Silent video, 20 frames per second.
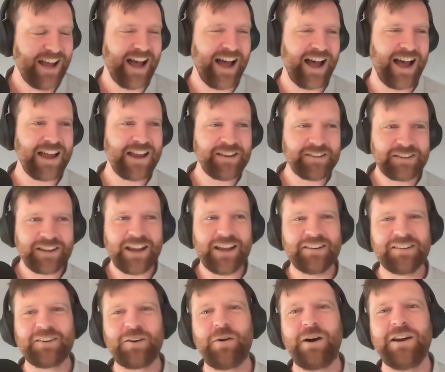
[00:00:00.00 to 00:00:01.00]

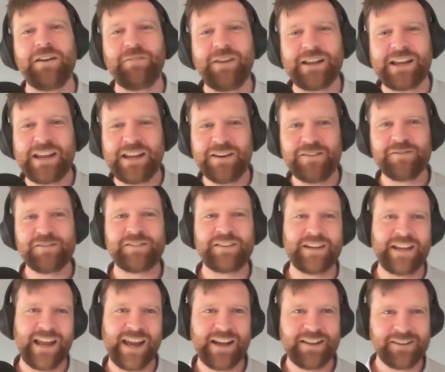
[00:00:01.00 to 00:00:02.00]
it's kind of like
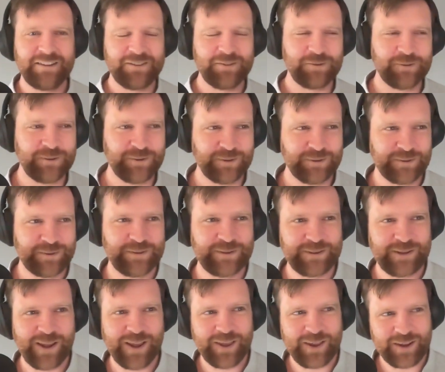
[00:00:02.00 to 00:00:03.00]
interesting how this
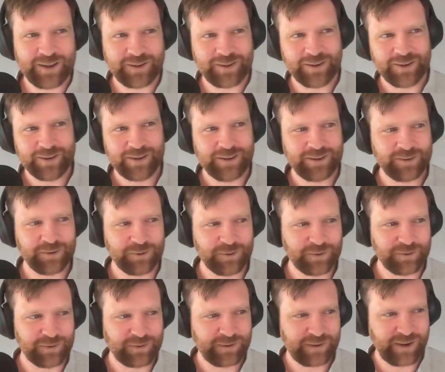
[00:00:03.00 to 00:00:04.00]

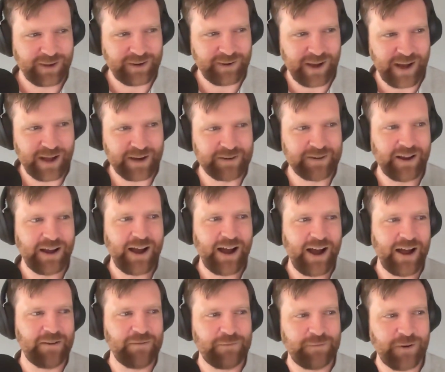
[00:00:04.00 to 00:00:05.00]
all kind of
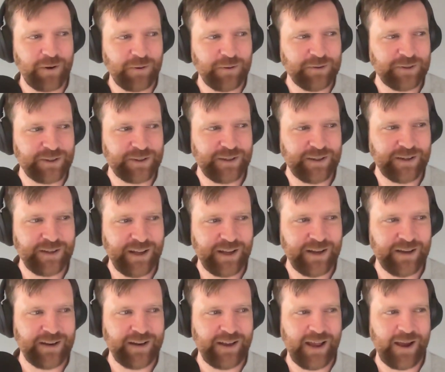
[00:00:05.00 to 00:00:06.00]
unfolded
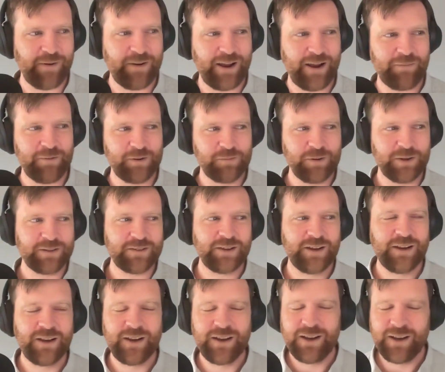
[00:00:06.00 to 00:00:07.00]
and how it happened. But
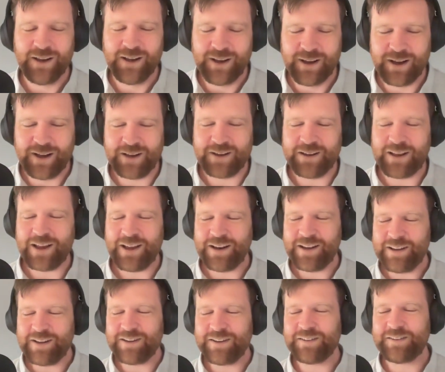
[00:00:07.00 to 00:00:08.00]
it
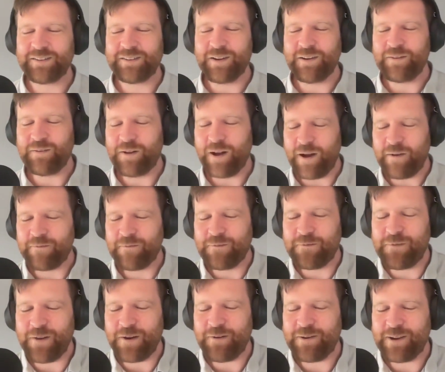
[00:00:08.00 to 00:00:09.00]
is a
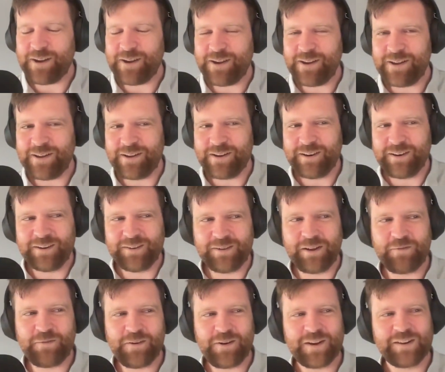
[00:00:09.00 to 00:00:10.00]

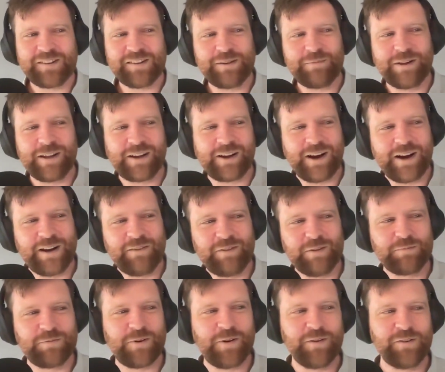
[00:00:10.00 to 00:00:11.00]
very similar kind of
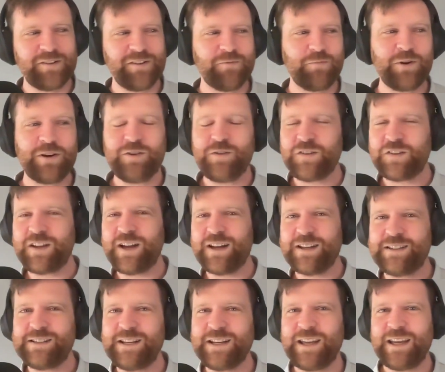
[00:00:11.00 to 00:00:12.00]
approach of when you
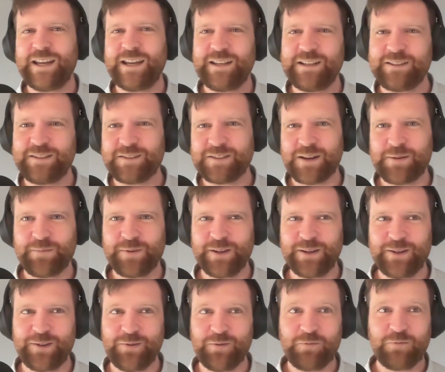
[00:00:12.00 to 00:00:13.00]
start digging into
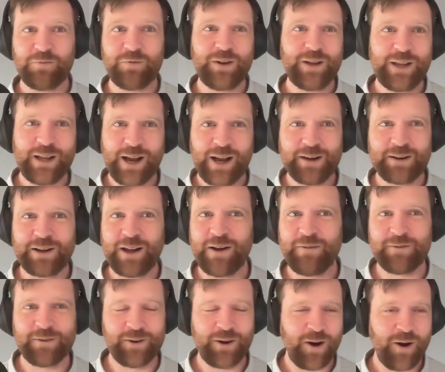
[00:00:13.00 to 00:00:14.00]
something, you really
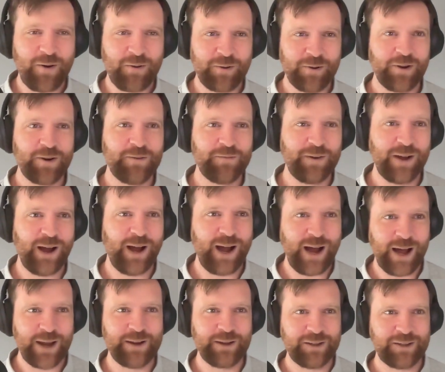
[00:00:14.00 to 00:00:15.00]
uncover a whole lot of
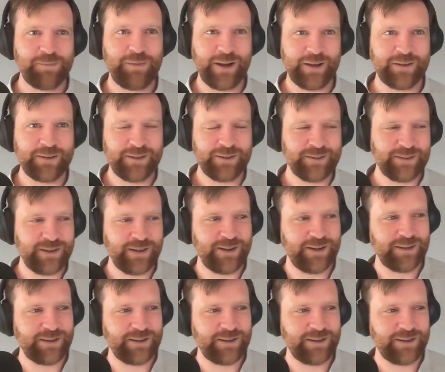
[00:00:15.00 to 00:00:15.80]
unexpected